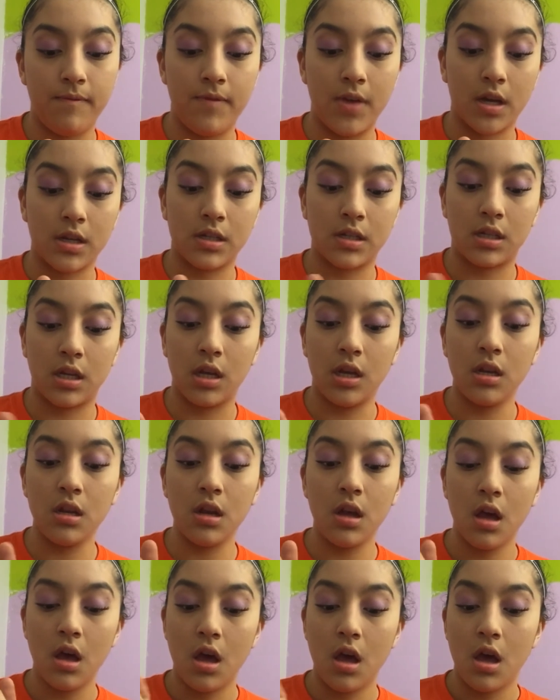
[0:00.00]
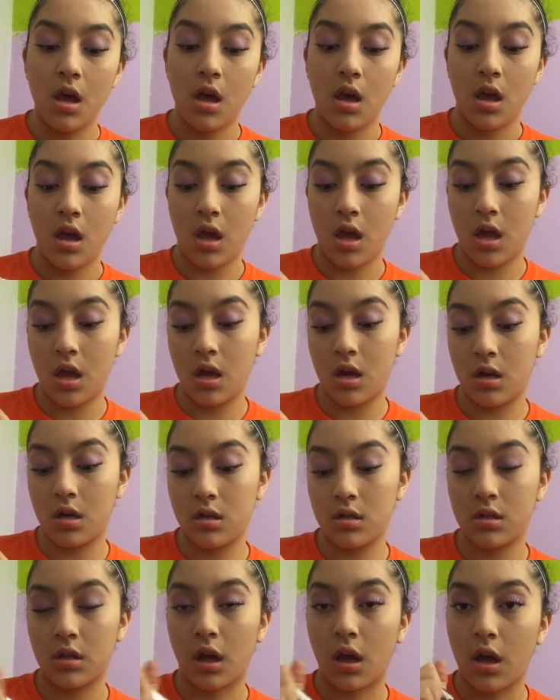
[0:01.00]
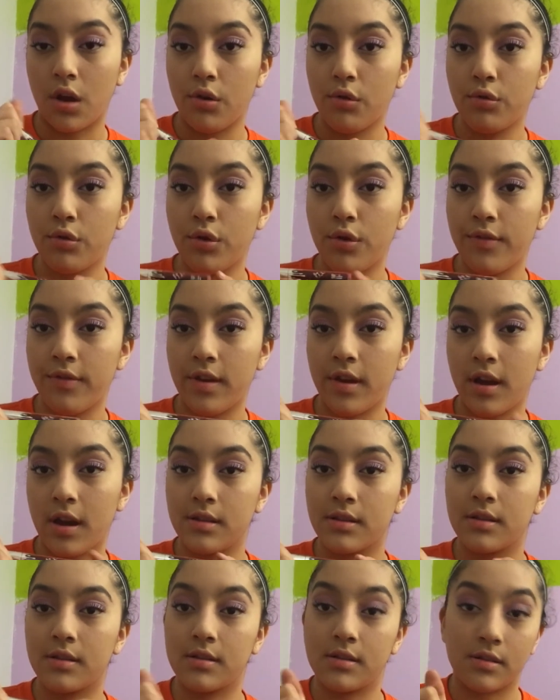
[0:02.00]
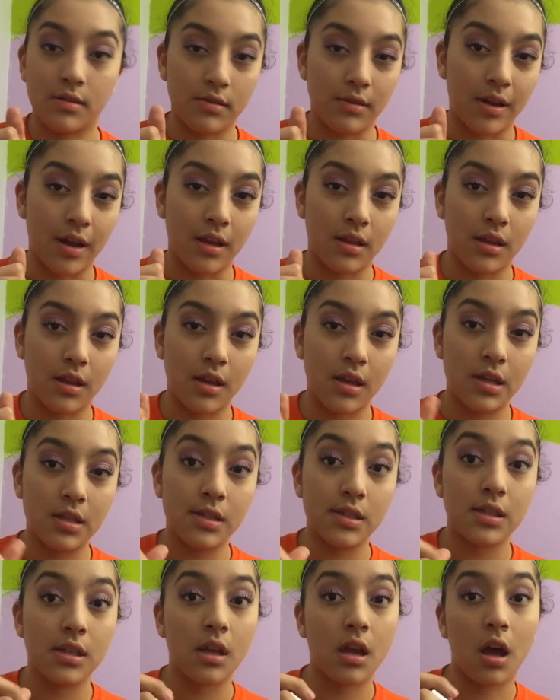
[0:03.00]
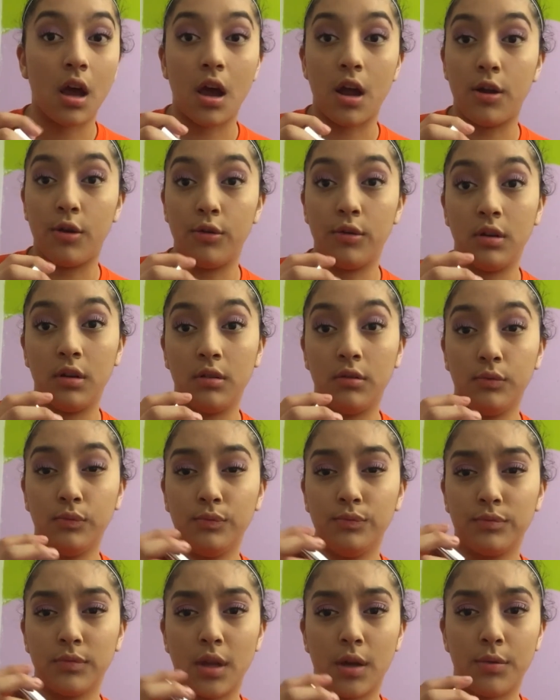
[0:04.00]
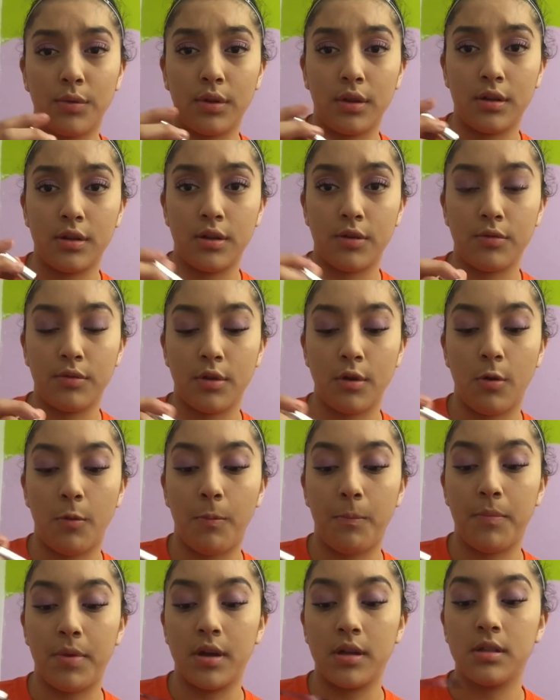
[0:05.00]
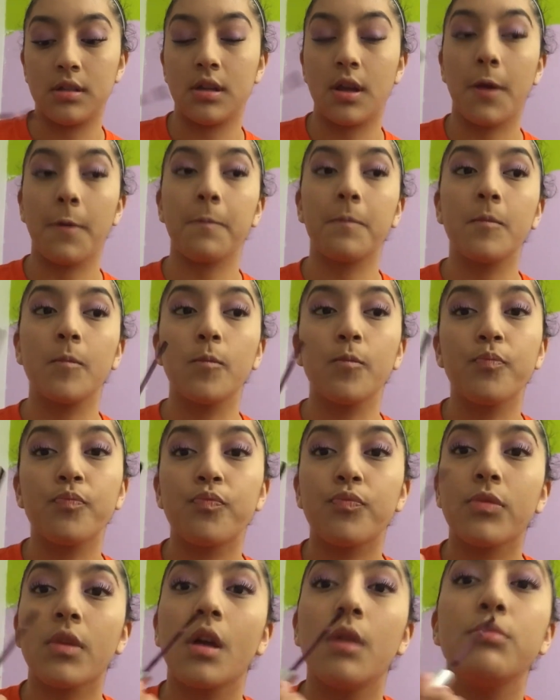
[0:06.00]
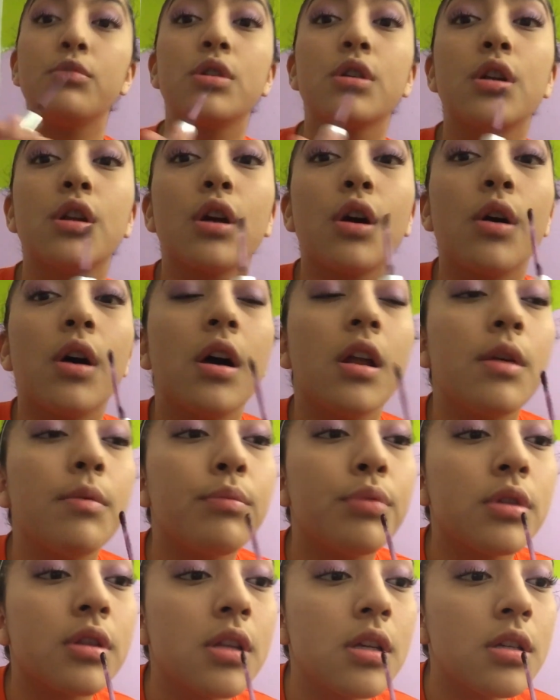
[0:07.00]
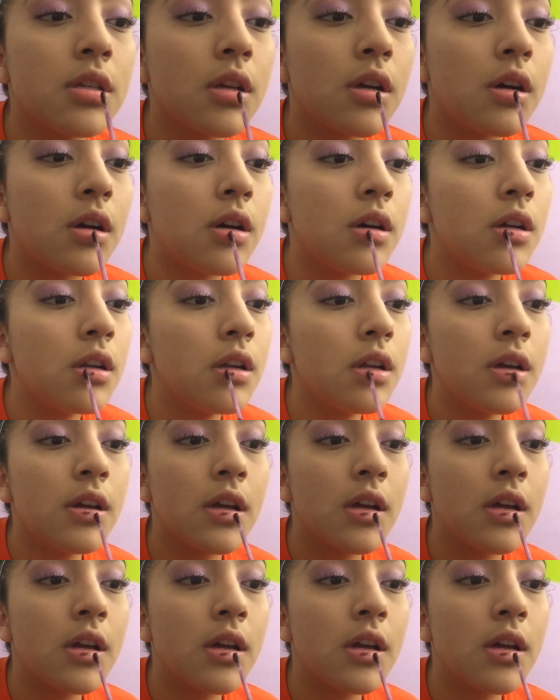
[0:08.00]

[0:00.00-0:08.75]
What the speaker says: Vixen. And I don't know if you guys can still get this. I don't know. I really don't know. But I'm just gonna go ahead and put this on.